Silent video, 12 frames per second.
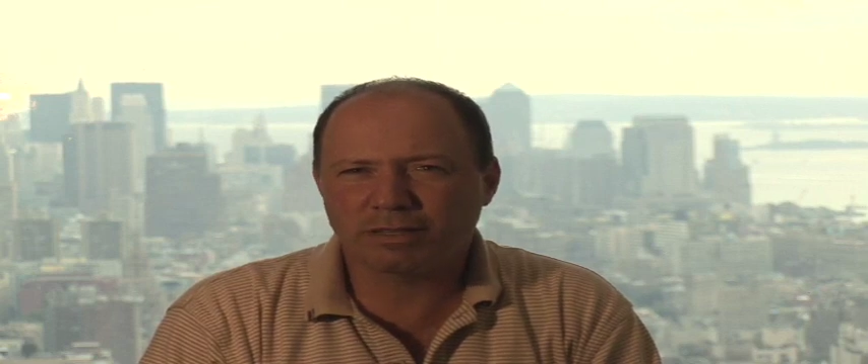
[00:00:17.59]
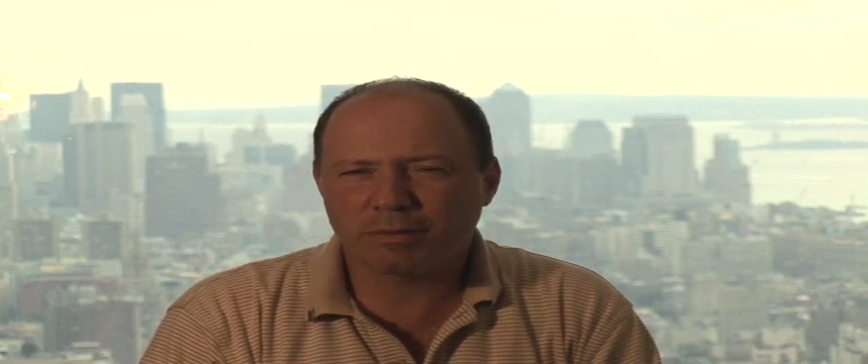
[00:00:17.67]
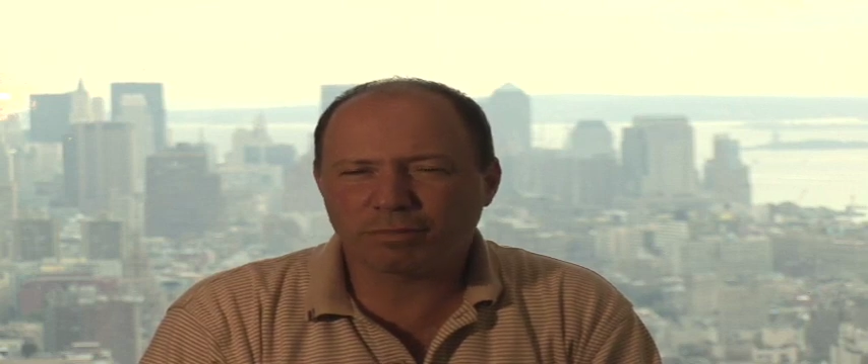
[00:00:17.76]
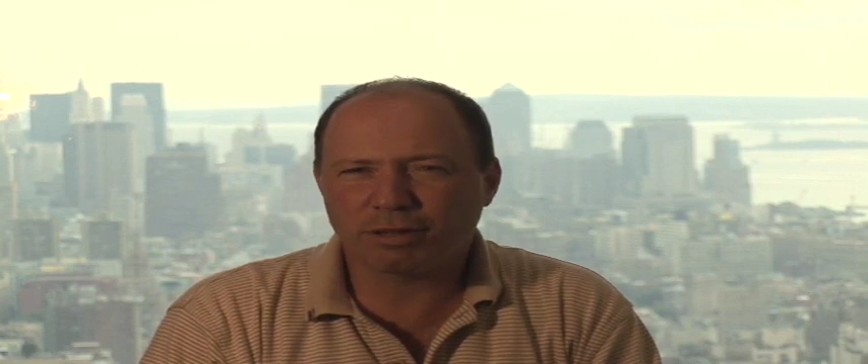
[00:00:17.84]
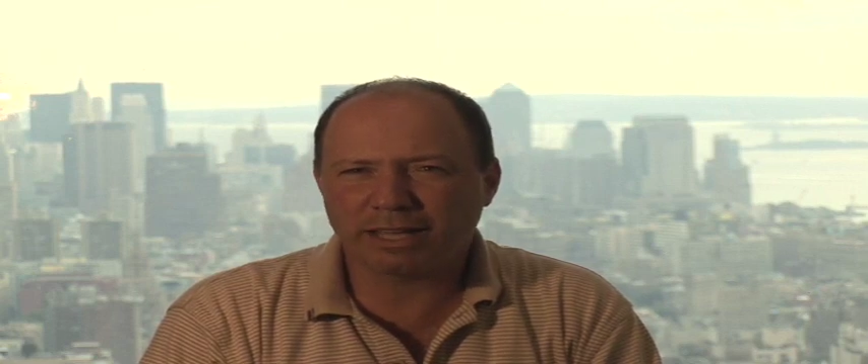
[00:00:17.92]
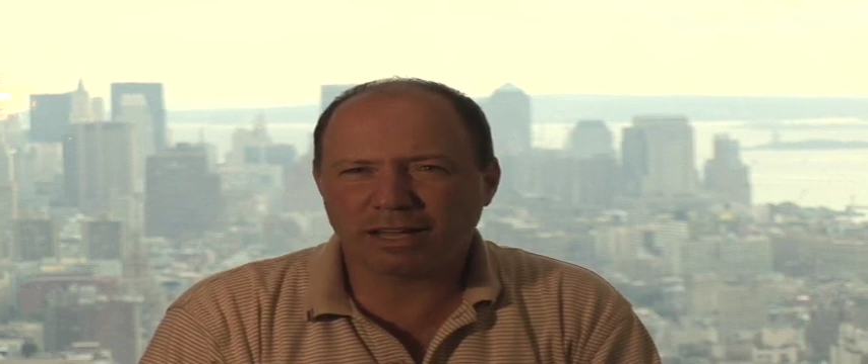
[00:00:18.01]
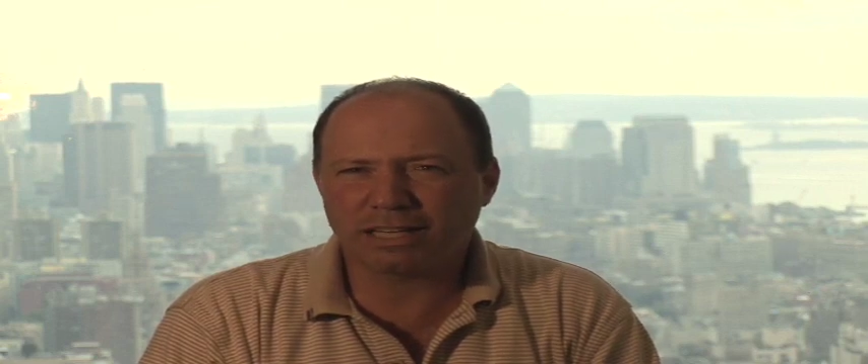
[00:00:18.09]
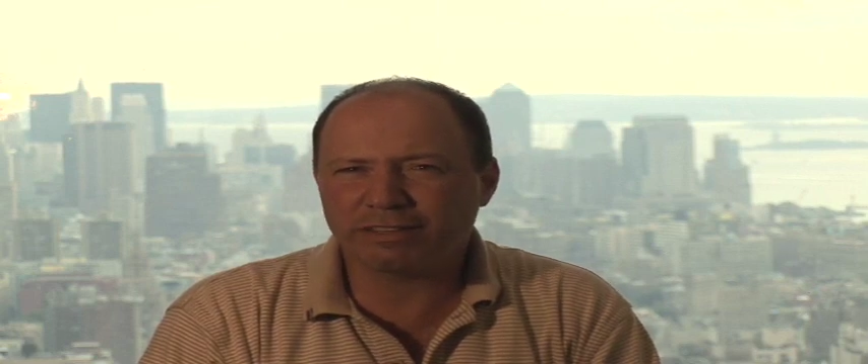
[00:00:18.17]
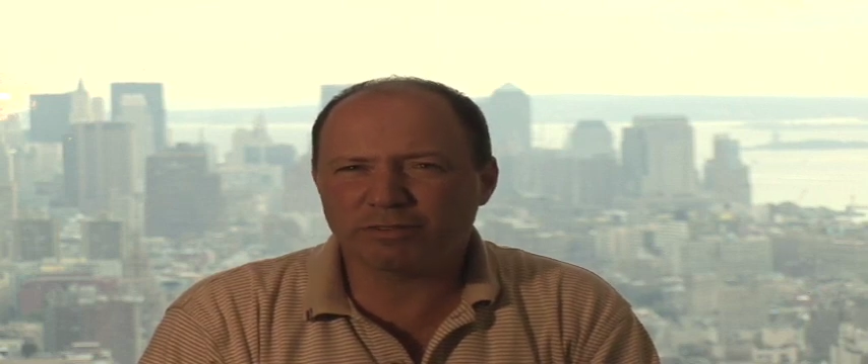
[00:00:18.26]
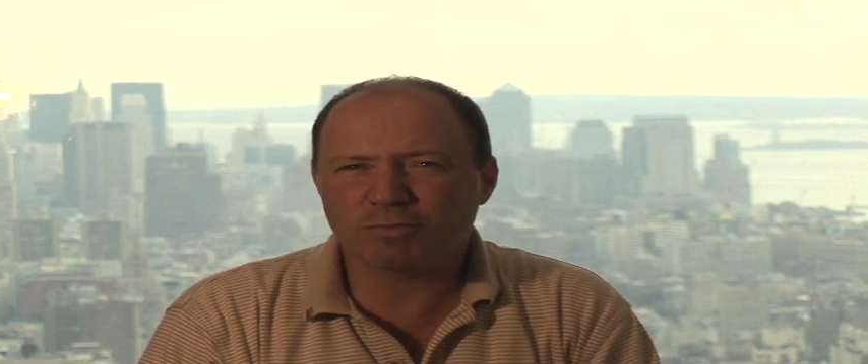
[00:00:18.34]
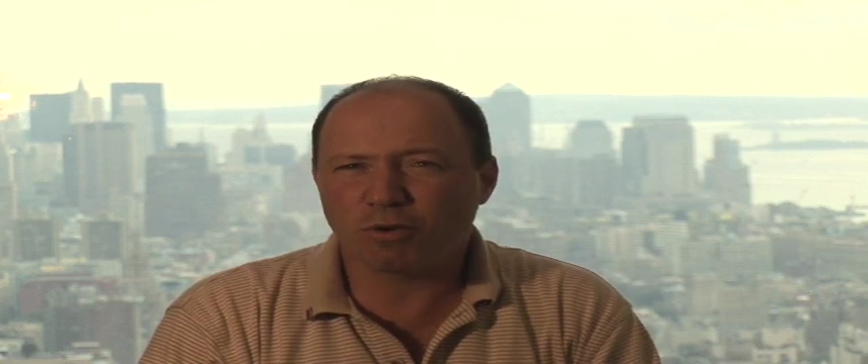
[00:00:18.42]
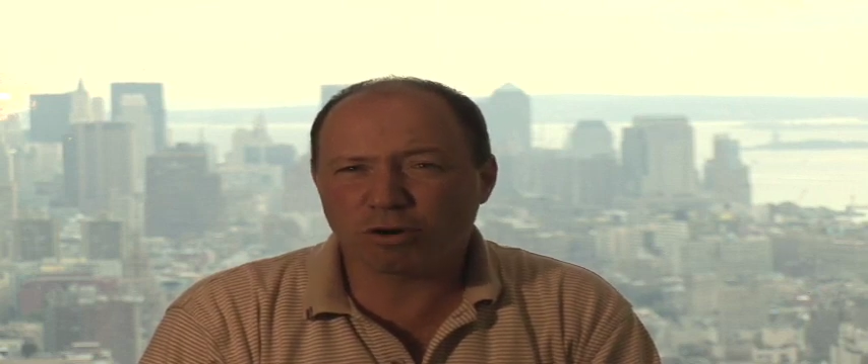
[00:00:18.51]
play on
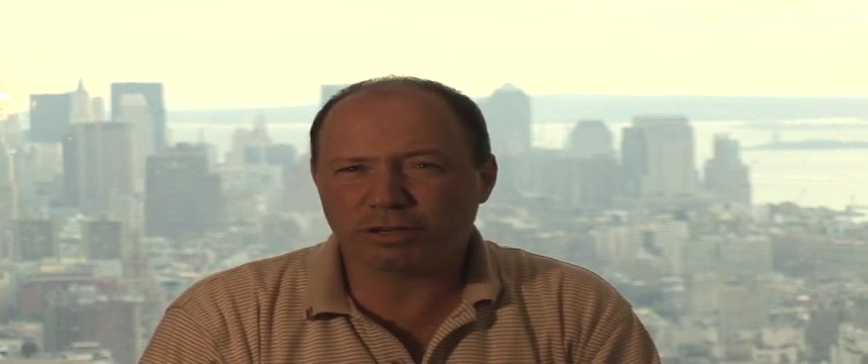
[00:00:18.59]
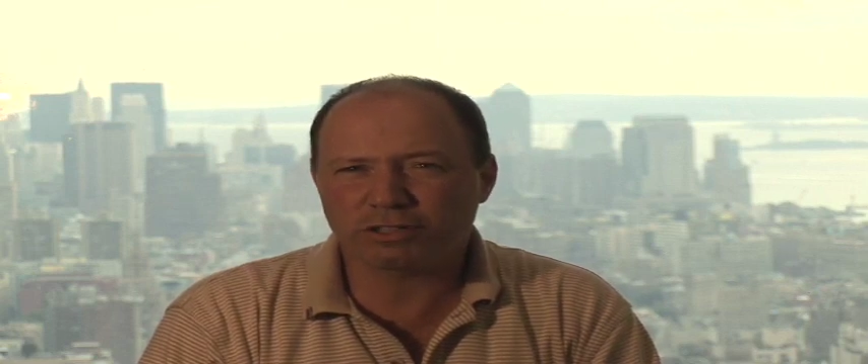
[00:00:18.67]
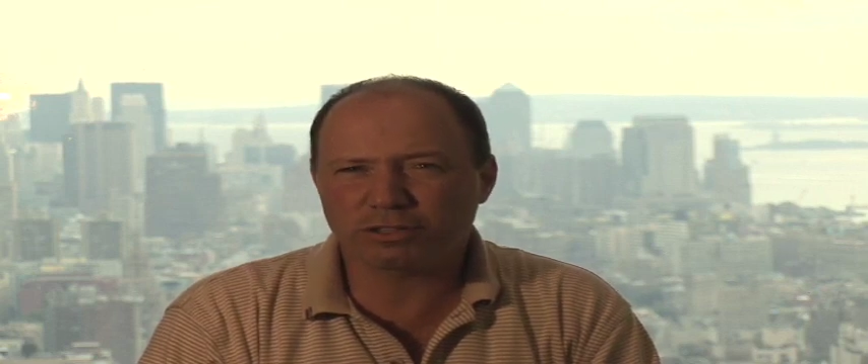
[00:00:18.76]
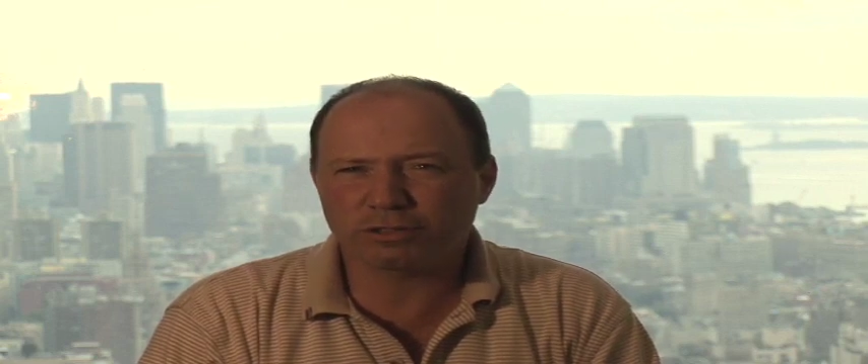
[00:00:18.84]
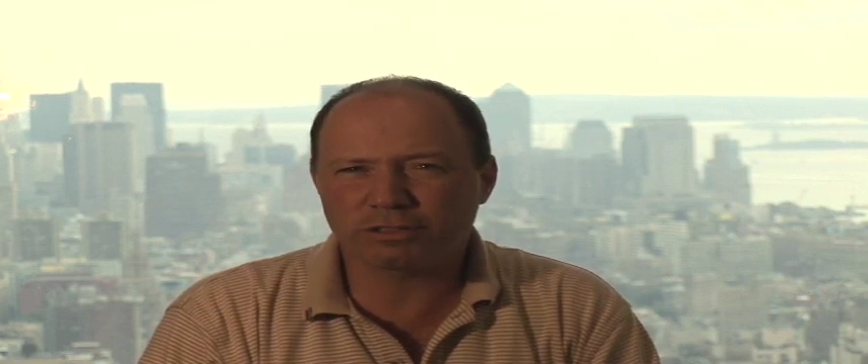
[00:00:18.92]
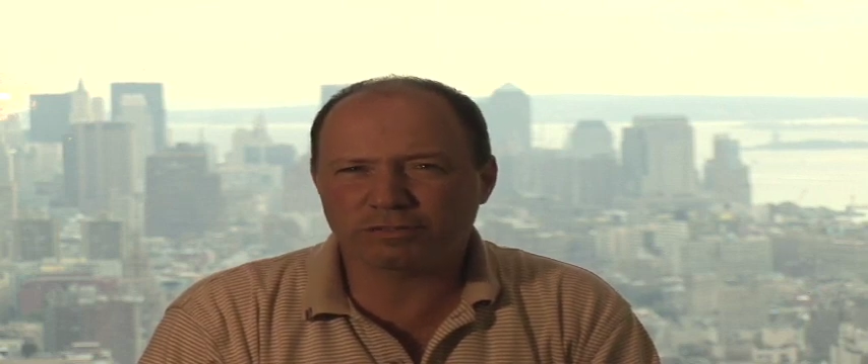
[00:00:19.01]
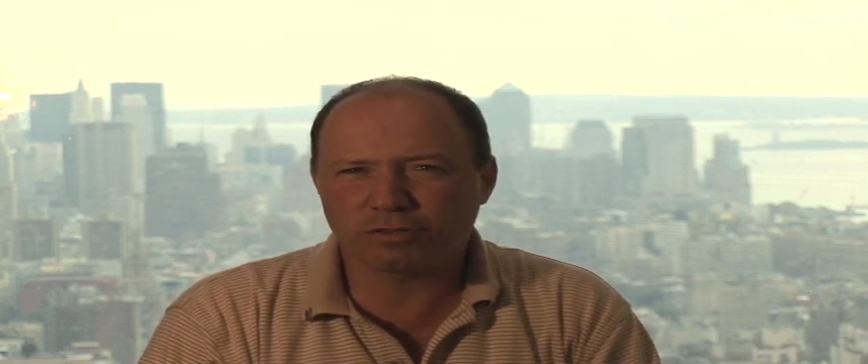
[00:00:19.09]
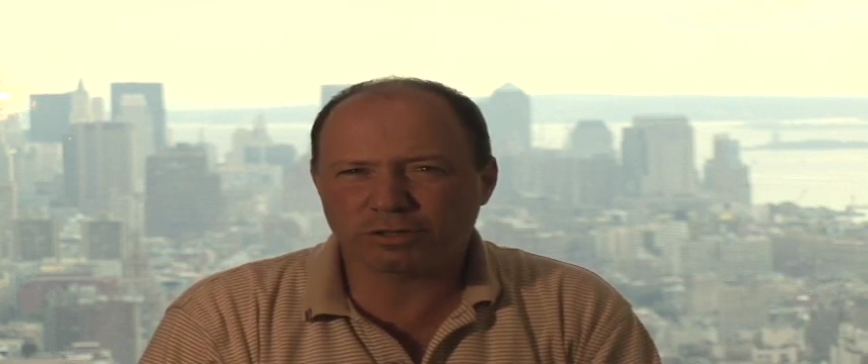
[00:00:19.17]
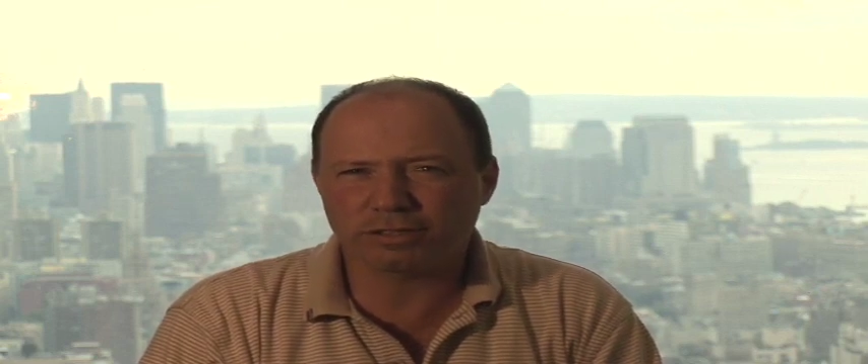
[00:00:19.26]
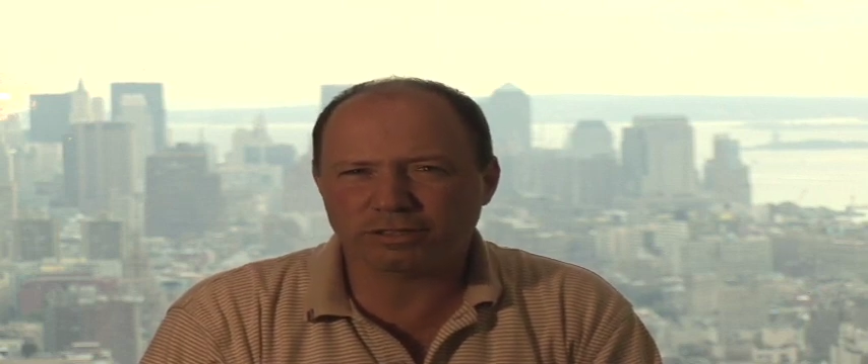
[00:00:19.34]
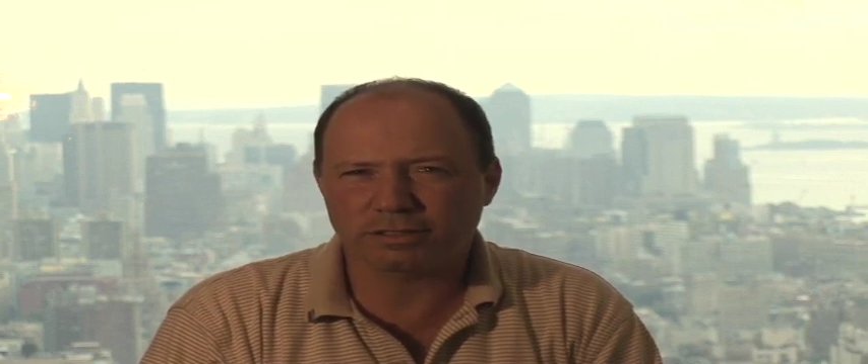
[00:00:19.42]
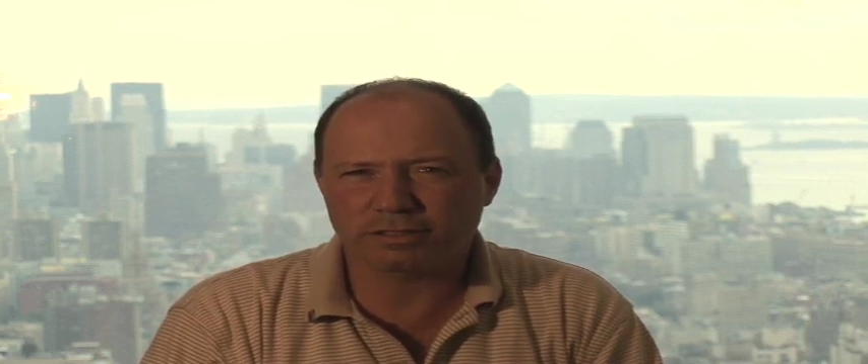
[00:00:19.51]
even more exclusive
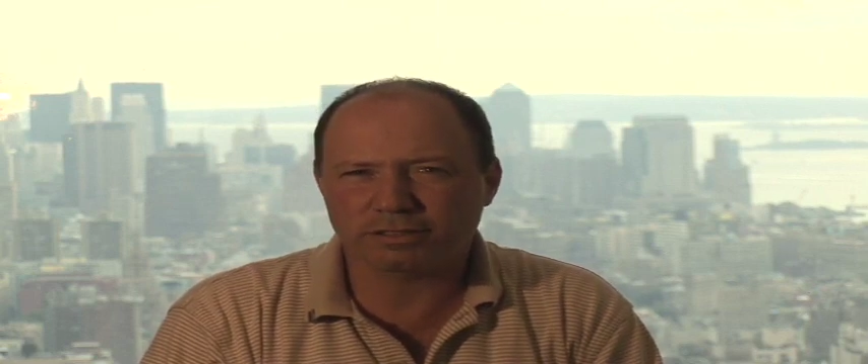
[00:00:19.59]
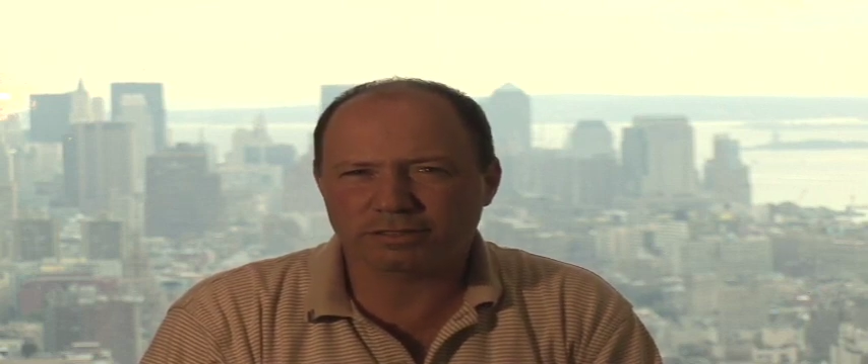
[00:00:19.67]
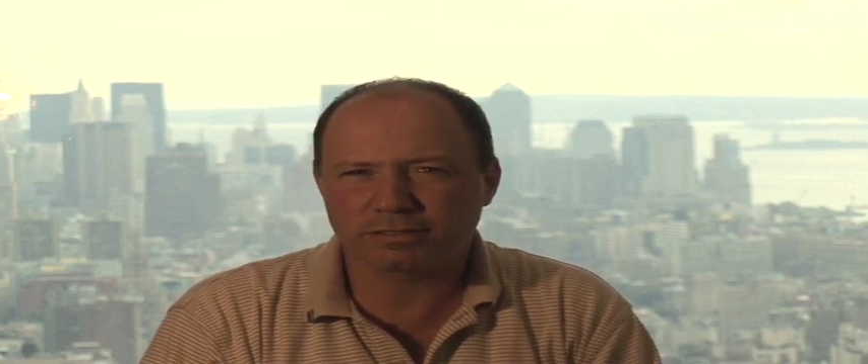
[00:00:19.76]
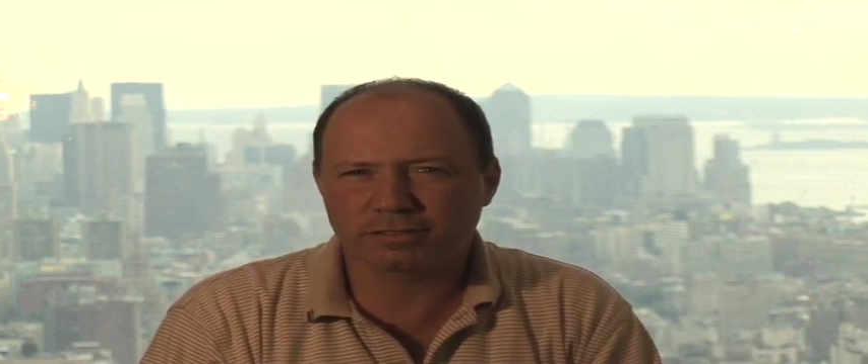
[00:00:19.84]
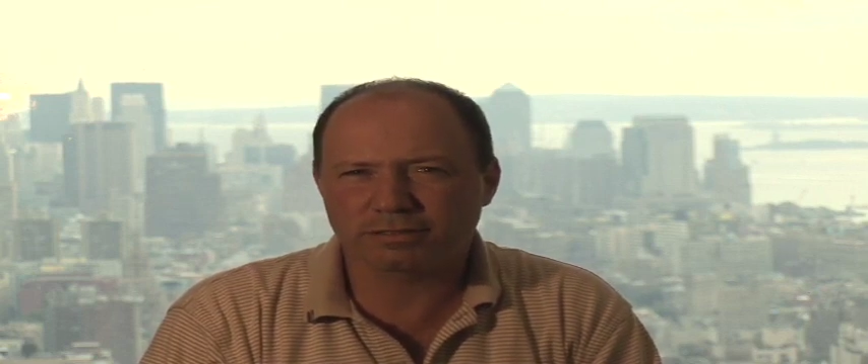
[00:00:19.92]
courses?